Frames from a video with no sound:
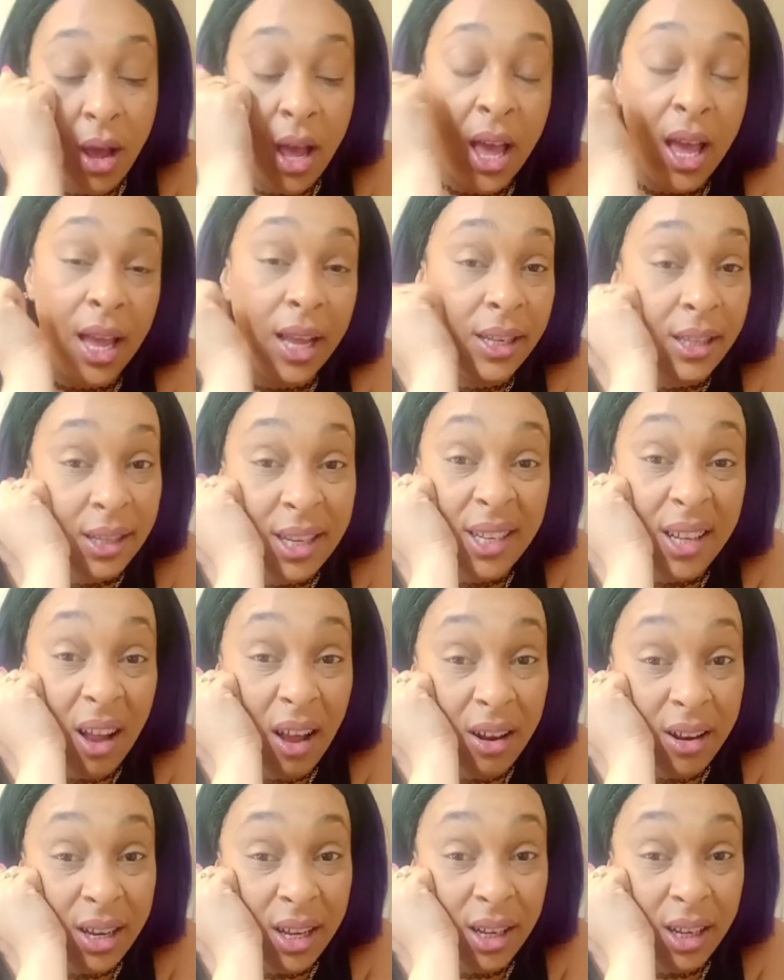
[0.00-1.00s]
It's
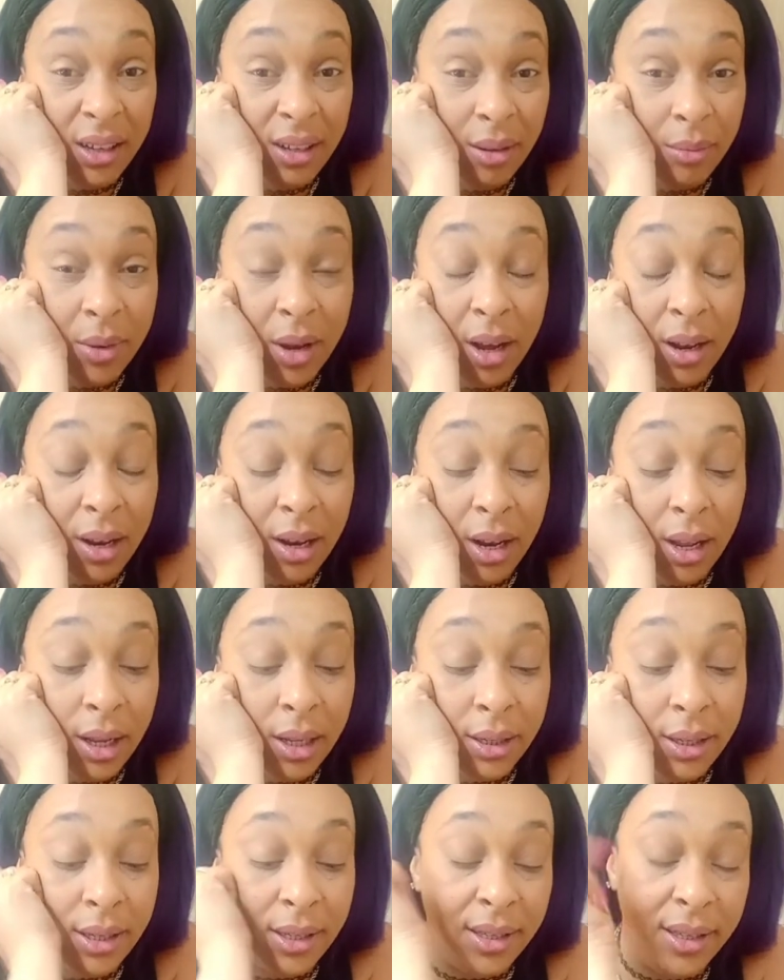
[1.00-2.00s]
disheartening. I'm not gonna lie.
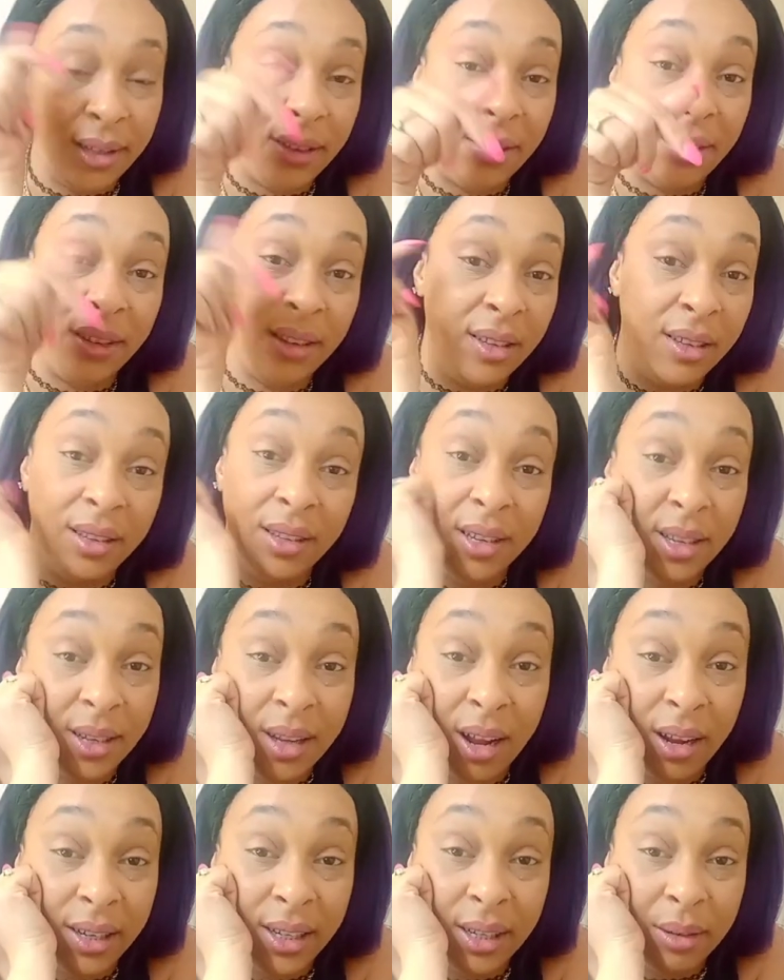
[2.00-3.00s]
This is
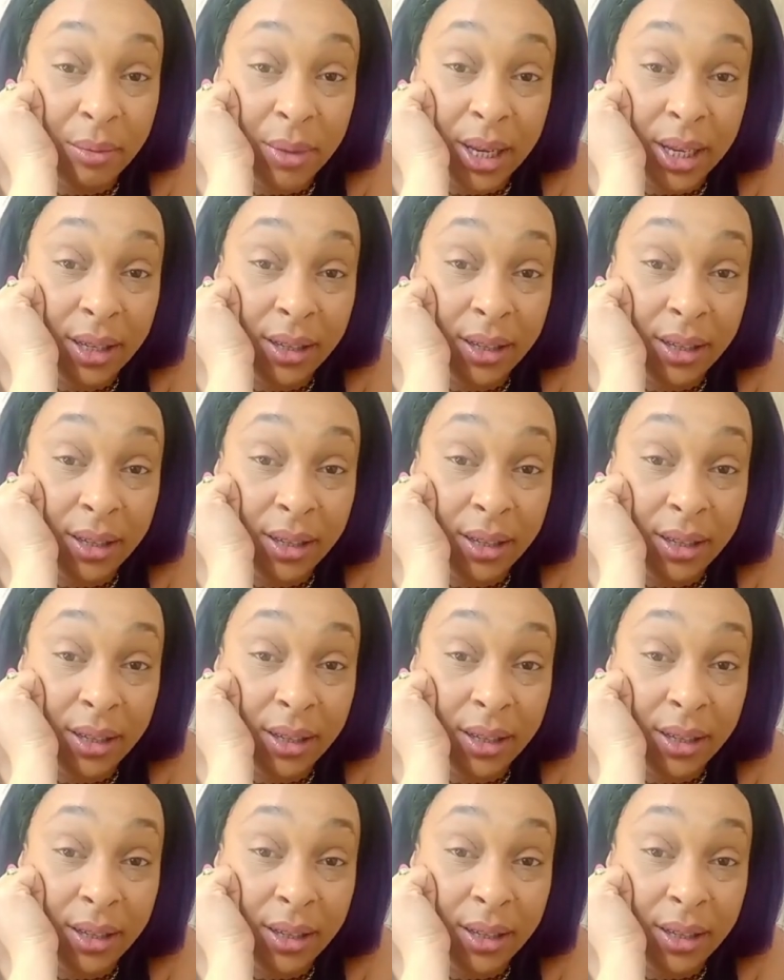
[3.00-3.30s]
disheartening me.